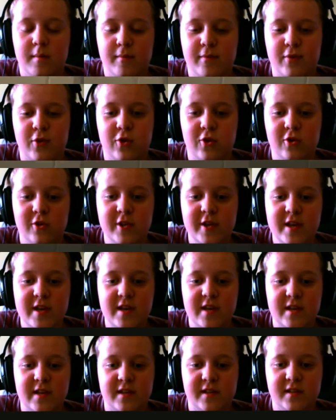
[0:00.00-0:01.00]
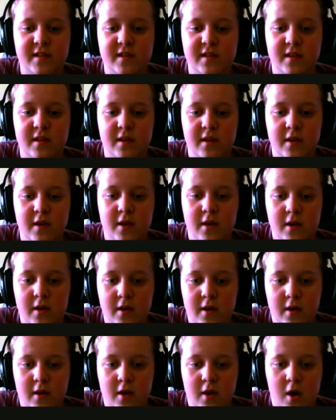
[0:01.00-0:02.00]
Please.
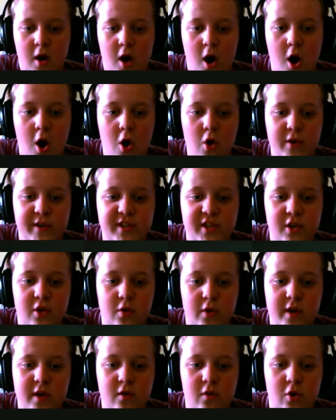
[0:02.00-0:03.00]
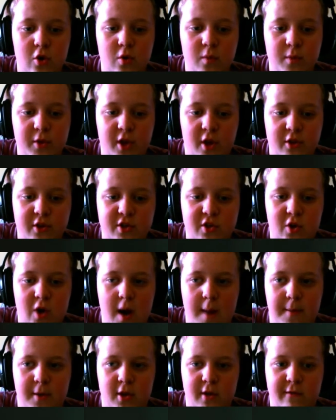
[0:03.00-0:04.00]
Oh, it's the green room with all this
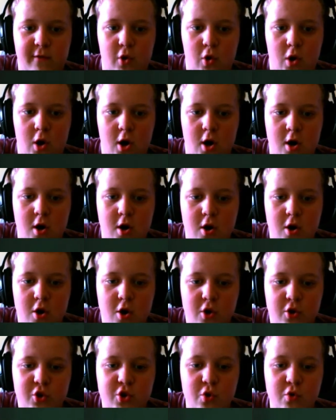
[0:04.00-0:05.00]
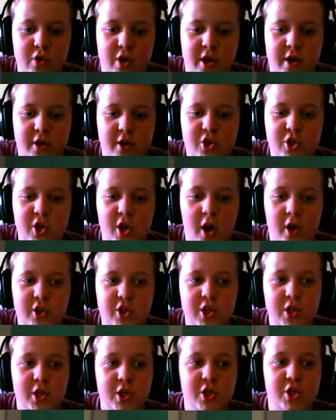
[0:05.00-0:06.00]
crap on the floor. Dude, she,
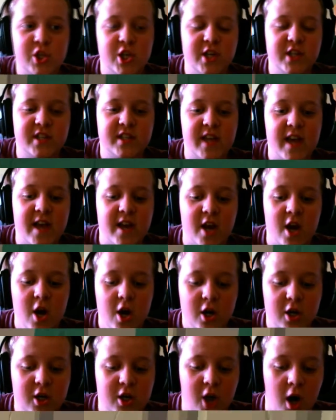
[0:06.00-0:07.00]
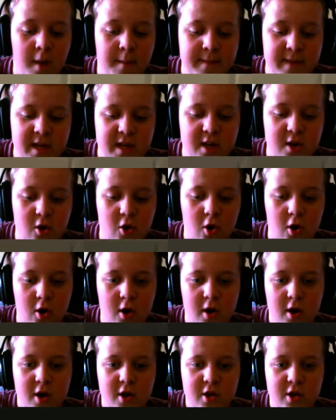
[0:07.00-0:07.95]
she legit said, come here